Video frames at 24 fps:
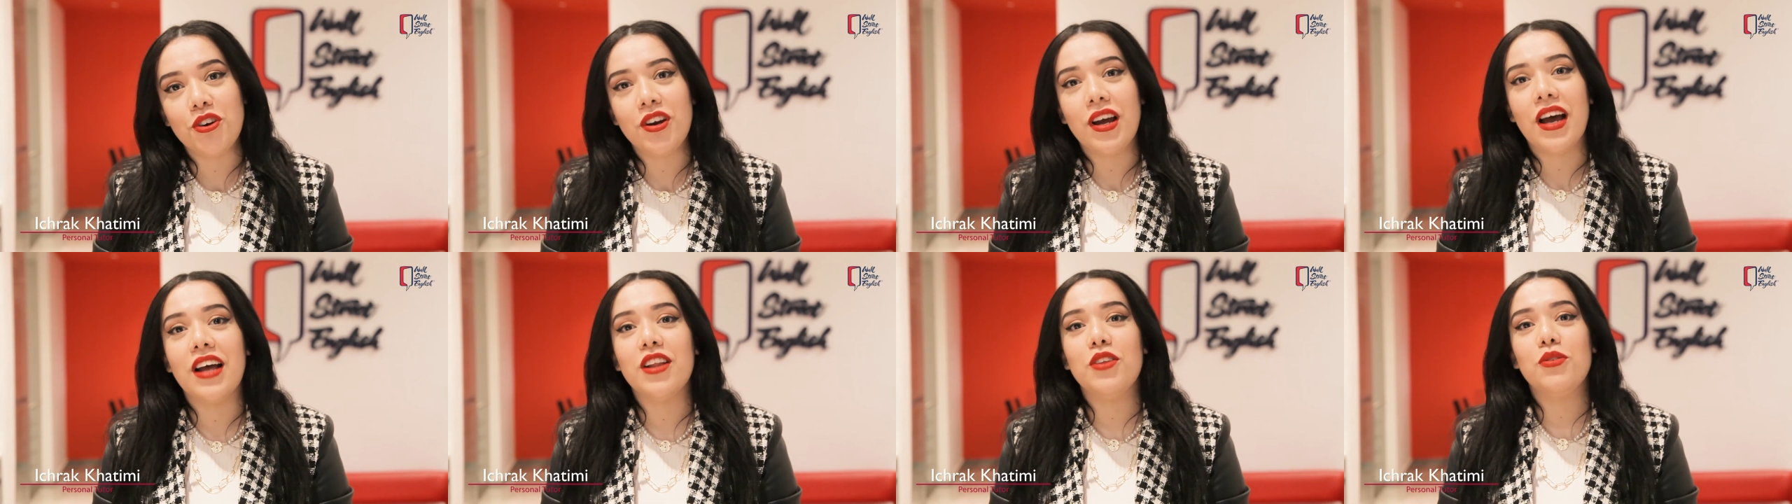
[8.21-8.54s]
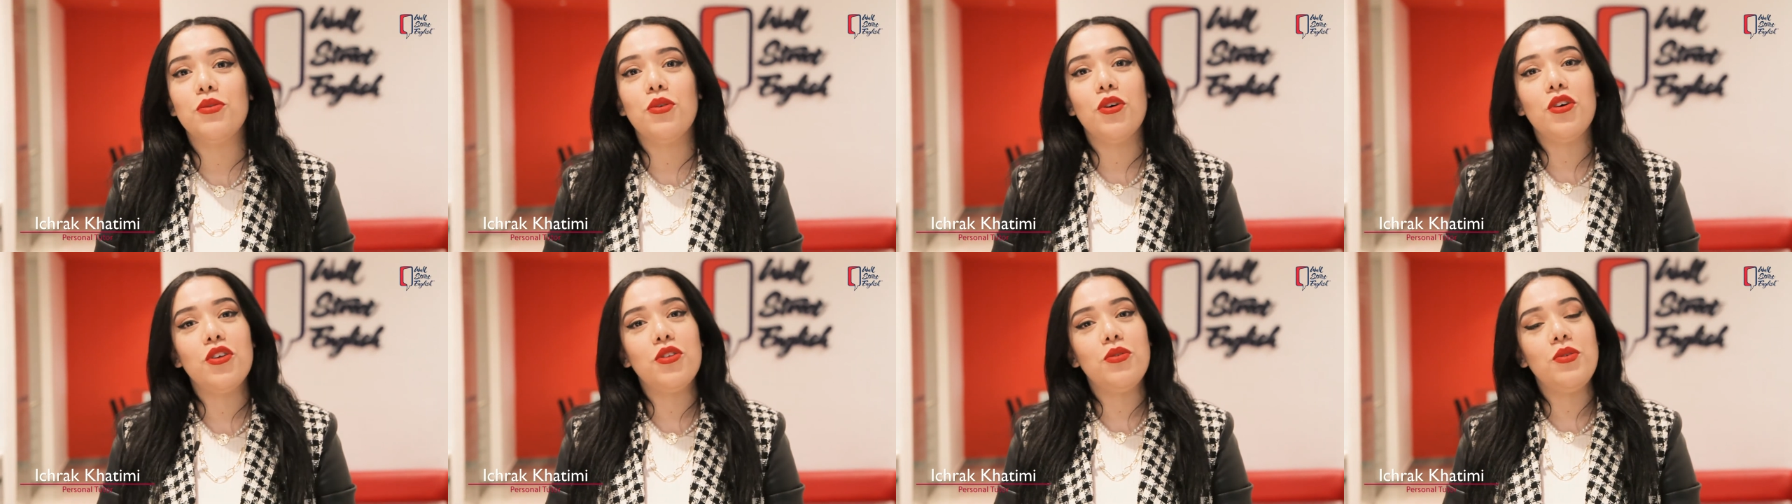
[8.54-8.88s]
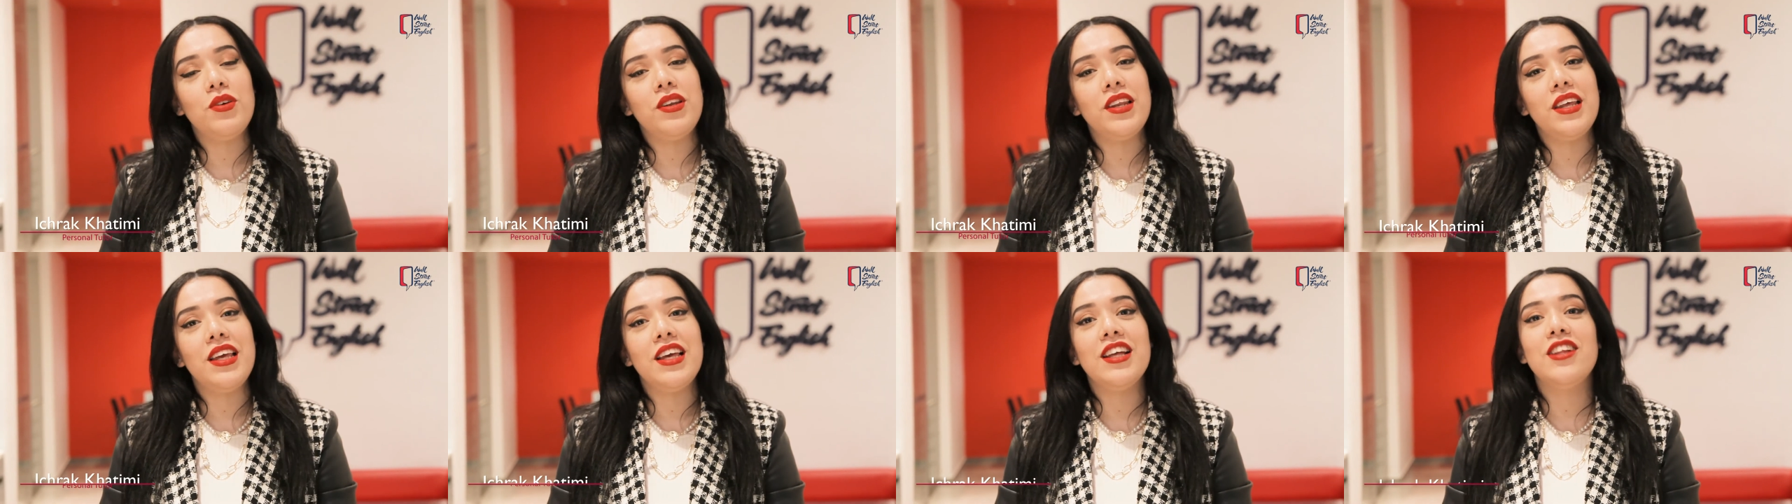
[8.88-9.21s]
at Wall Street
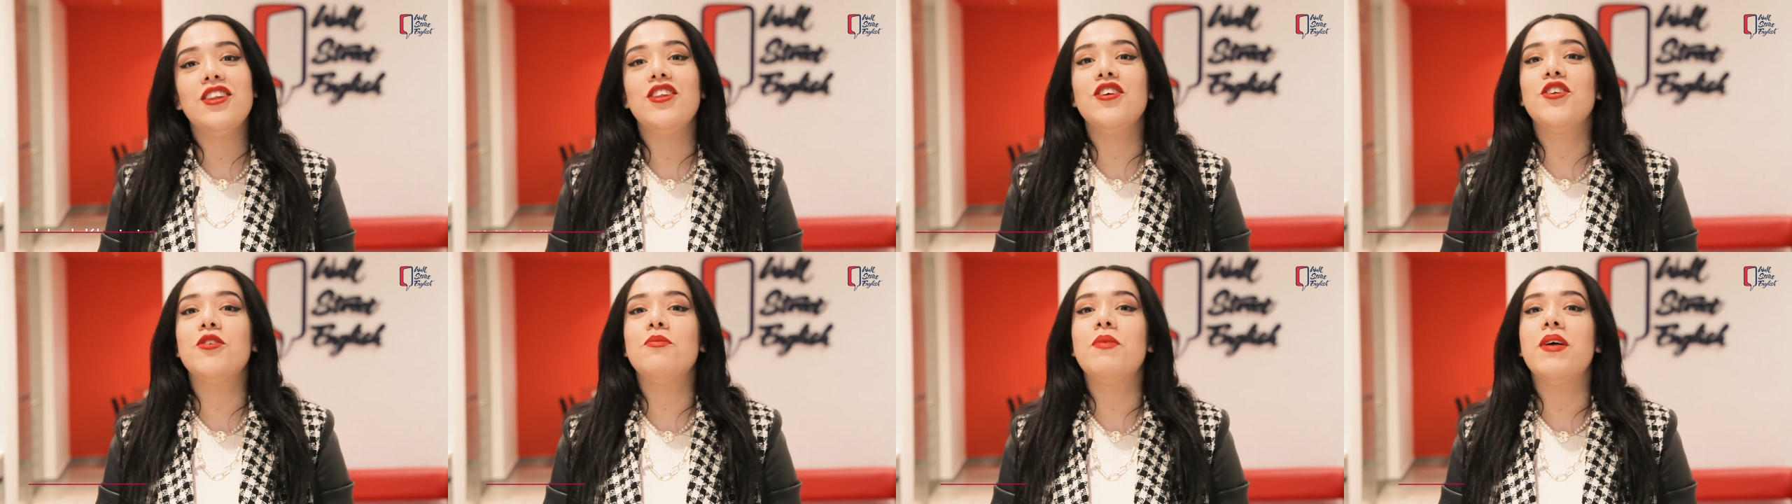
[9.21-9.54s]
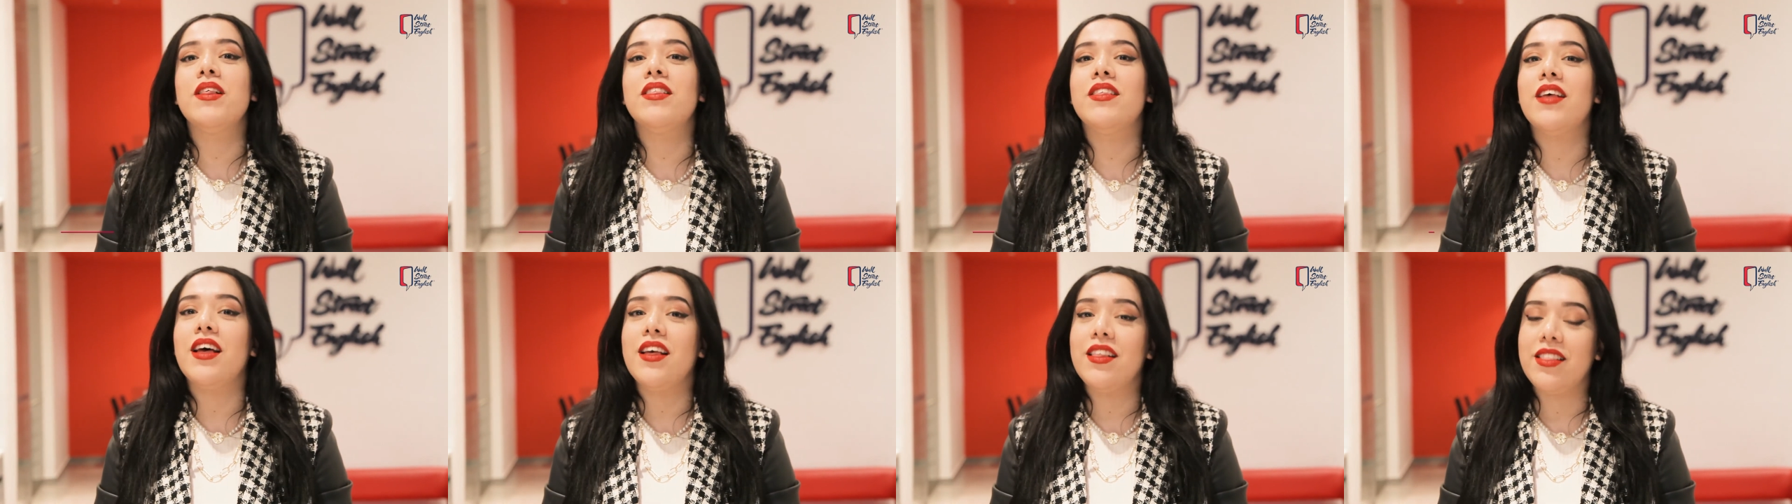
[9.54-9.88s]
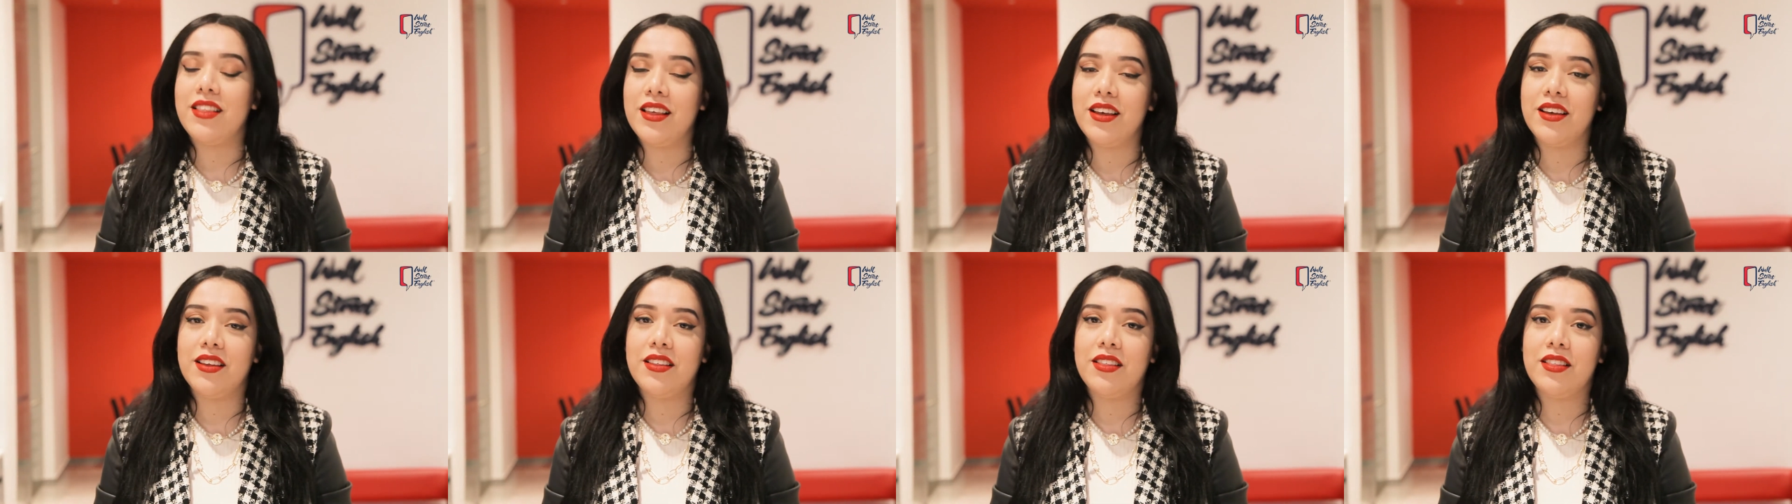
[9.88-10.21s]
English Men's
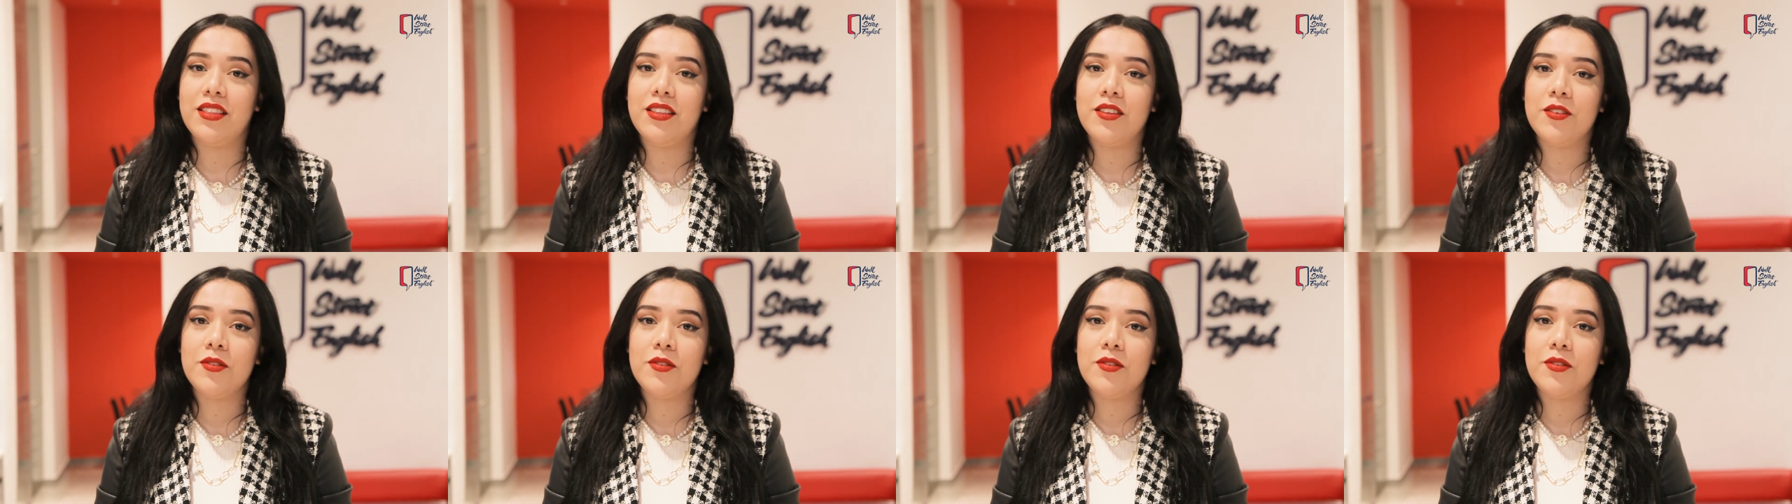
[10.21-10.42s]
Essex.